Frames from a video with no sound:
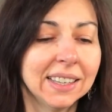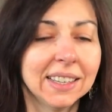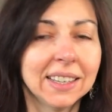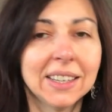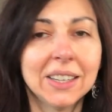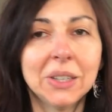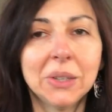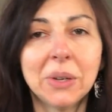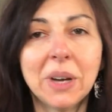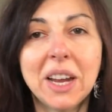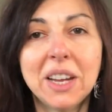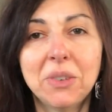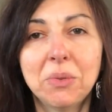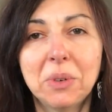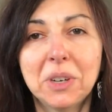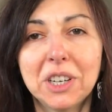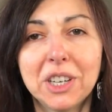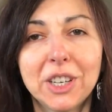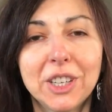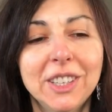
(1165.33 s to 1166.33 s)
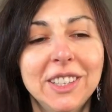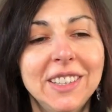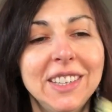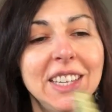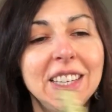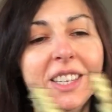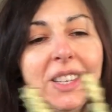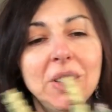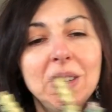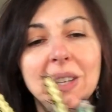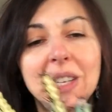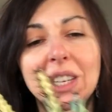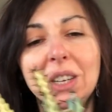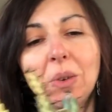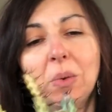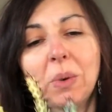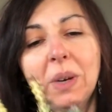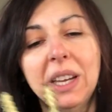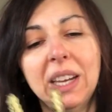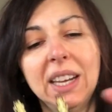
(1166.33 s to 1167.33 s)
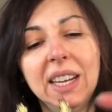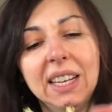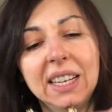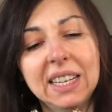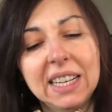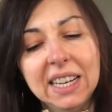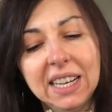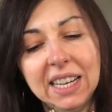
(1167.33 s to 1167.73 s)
All right, we're continuing with